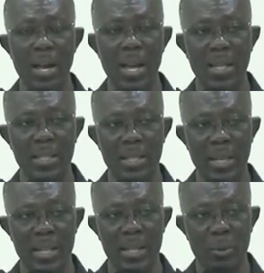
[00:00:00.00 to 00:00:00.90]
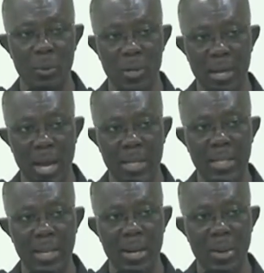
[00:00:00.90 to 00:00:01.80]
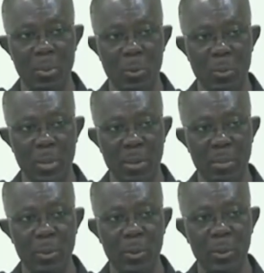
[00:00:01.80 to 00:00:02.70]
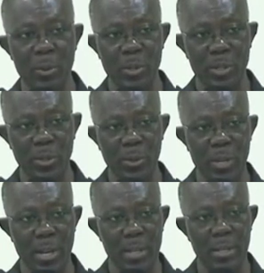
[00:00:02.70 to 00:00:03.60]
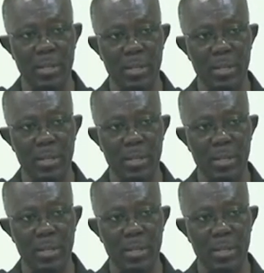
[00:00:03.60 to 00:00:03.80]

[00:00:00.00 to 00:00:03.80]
And then with that, we'll be able to ensure that